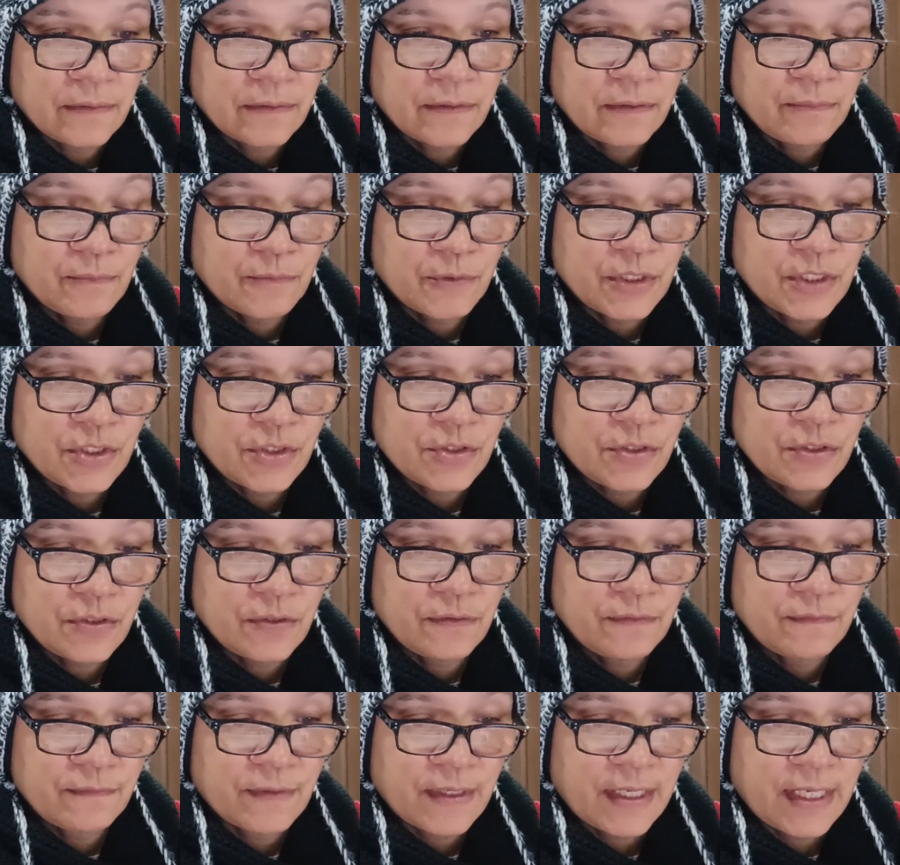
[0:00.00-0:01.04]
don't want it
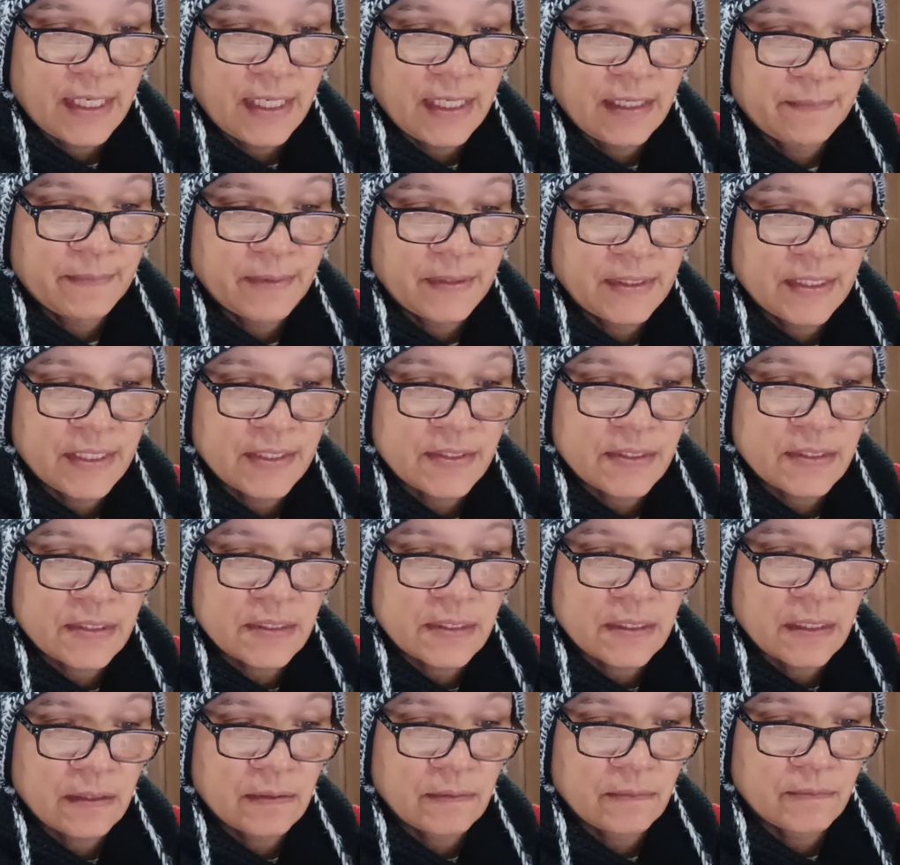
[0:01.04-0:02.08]
too vague, but there's
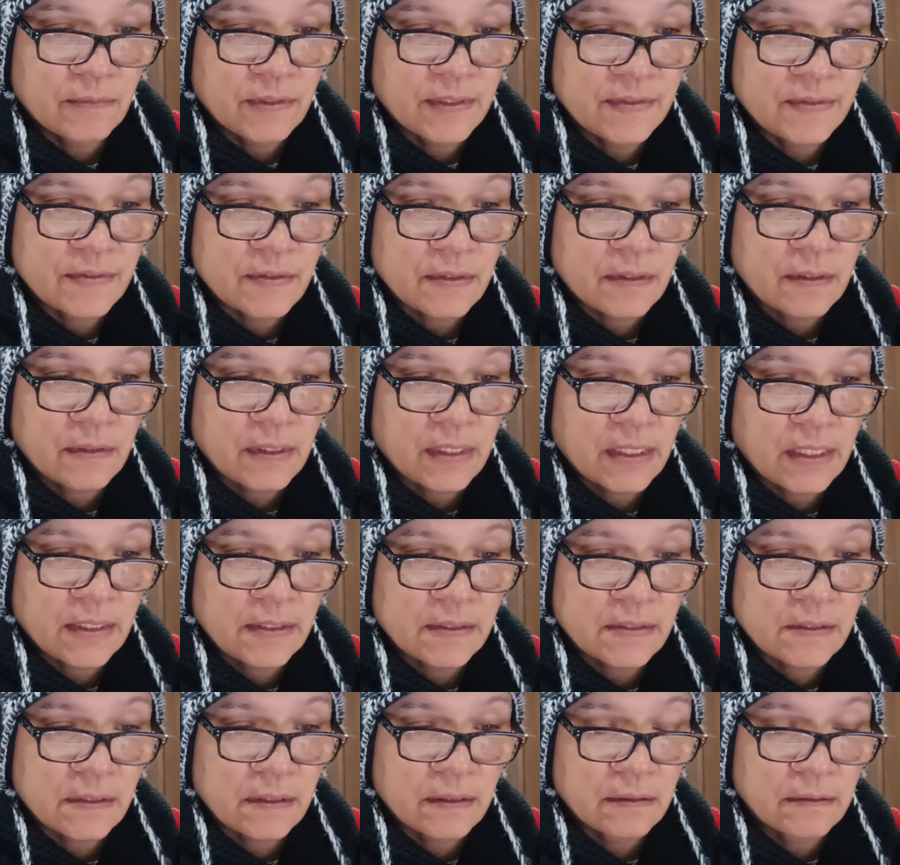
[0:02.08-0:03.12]
certain ones. Okay,
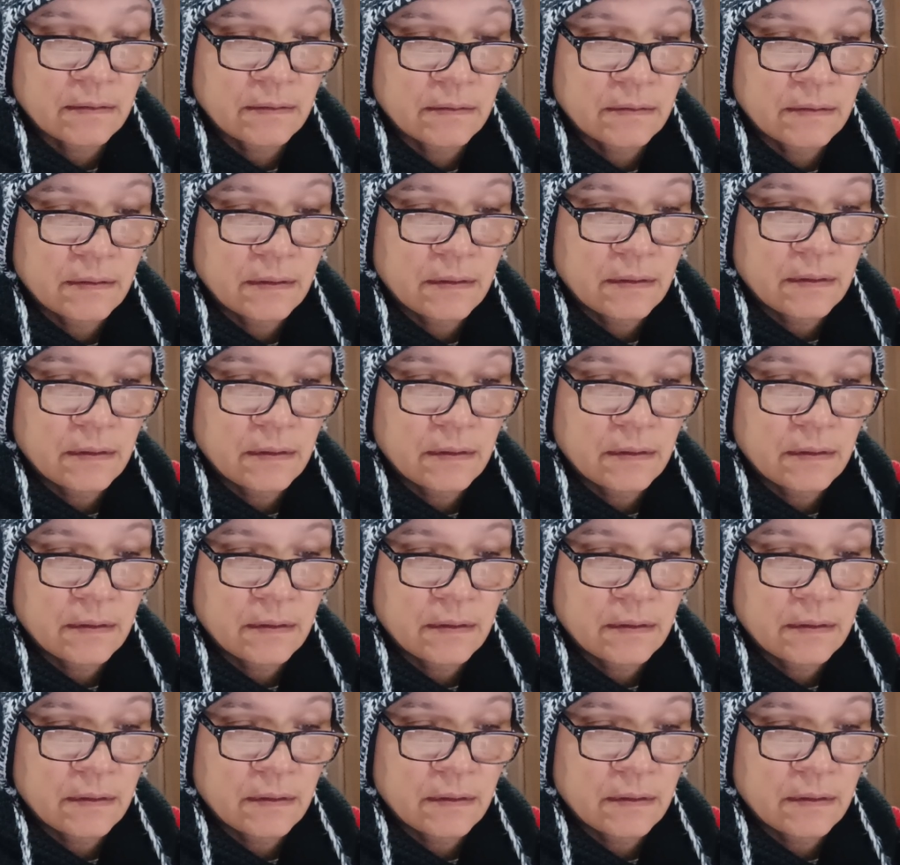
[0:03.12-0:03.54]
so